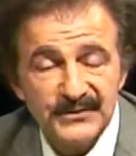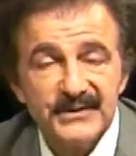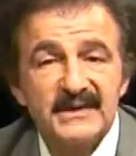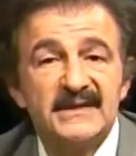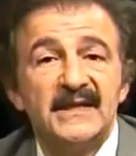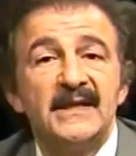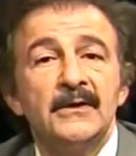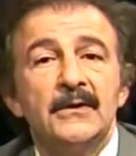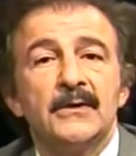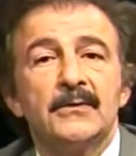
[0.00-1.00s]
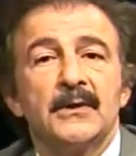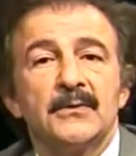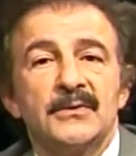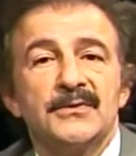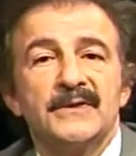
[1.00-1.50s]
The skin can grow
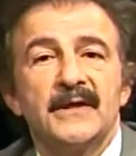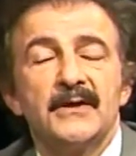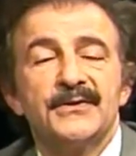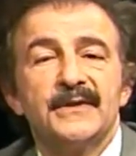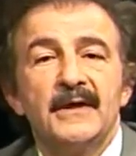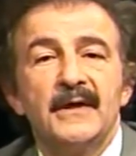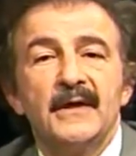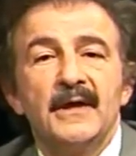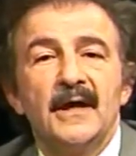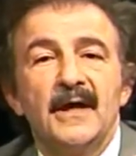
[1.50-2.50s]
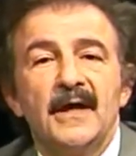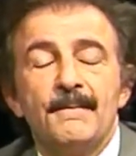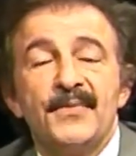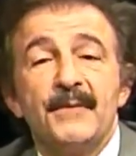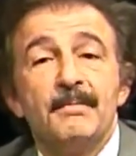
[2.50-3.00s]
new cells.
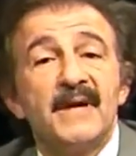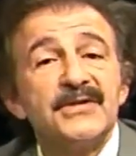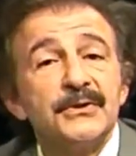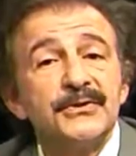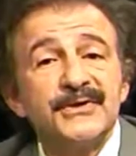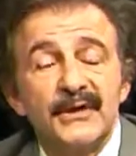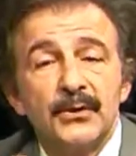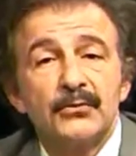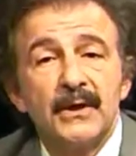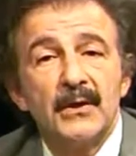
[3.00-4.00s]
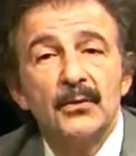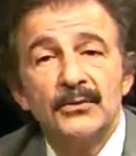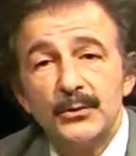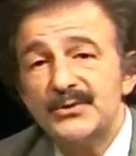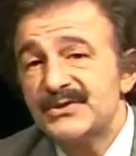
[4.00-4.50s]
The muscles can grow
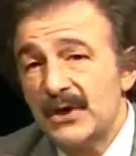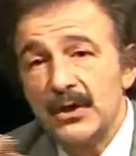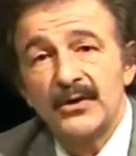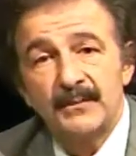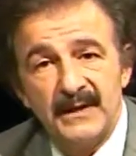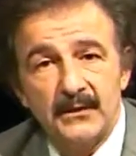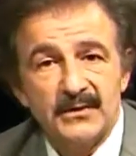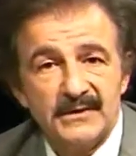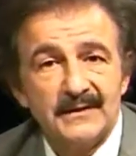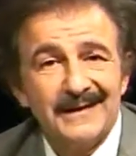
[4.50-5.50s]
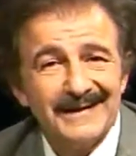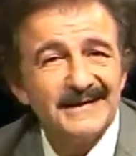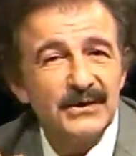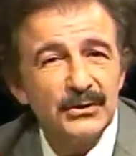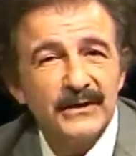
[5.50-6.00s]
new sarcomeres and
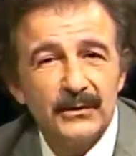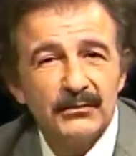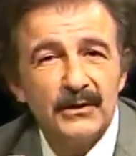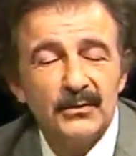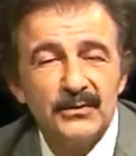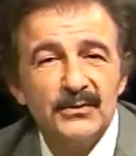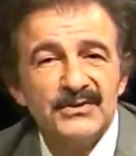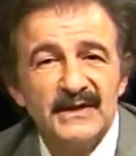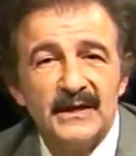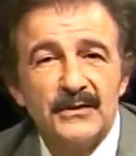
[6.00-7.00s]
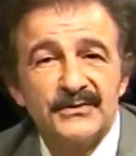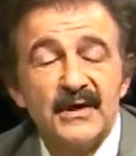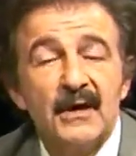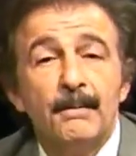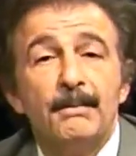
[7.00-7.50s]
essentially grow new cells.
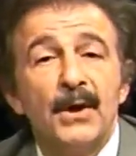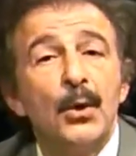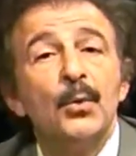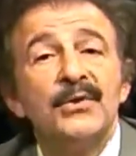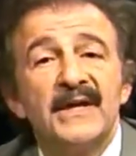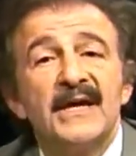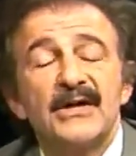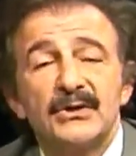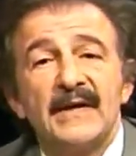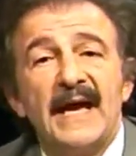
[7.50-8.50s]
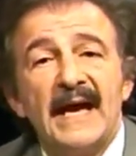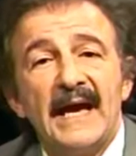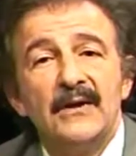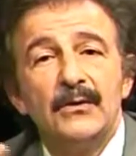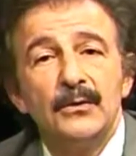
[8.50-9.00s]
Bone can actually
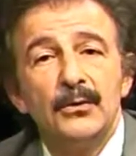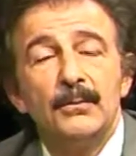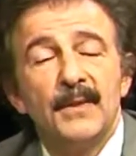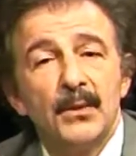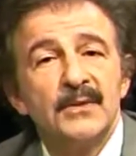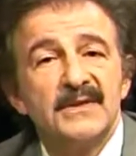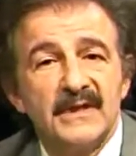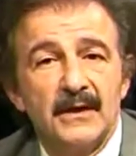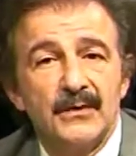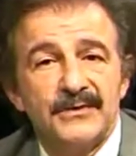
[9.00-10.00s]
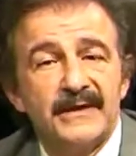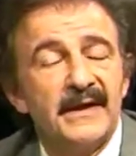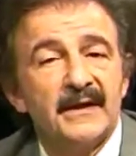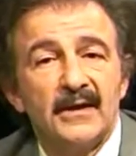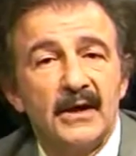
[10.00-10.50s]
add new bone cells and
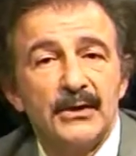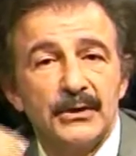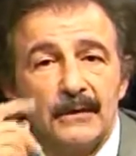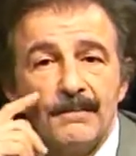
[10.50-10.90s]
get larger.